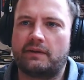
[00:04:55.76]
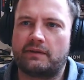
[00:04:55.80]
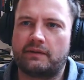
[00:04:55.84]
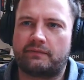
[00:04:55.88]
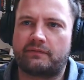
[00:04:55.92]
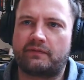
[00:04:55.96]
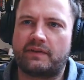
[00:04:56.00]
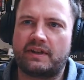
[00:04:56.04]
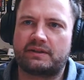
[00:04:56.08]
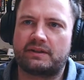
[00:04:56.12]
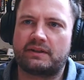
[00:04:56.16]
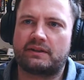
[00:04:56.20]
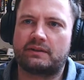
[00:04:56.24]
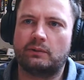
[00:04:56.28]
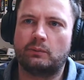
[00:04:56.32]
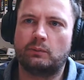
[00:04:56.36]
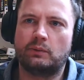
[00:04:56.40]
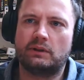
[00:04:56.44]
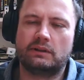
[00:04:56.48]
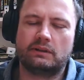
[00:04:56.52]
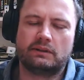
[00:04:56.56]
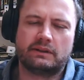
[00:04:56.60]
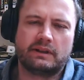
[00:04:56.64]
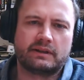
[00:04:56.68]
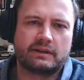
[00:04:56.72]
physical
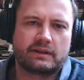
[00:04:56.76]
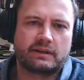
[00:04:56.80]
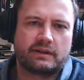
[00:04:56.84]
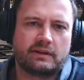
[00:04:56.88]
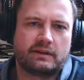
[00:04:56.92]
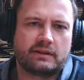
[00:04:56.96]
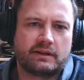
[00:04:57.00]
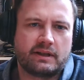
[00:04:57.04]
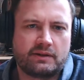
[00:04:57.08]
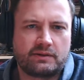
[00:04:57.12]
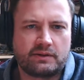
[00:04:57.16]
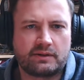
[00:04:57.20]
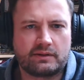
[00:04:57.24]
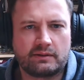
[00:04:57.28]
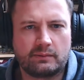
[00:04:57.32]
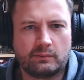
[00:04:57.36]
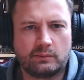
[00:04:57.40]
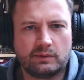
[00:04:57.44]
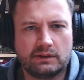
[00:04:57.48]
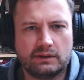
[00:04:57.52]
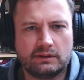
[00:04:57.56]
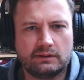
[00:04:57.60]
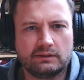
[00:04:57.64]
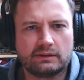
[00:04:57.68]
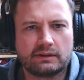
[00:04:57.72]
world into the digital
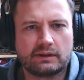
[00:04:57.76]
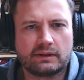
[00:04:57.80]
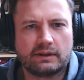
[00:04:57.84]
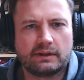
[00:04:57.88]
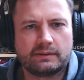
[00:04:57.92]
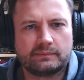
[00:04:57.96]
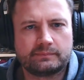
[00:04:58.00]
world.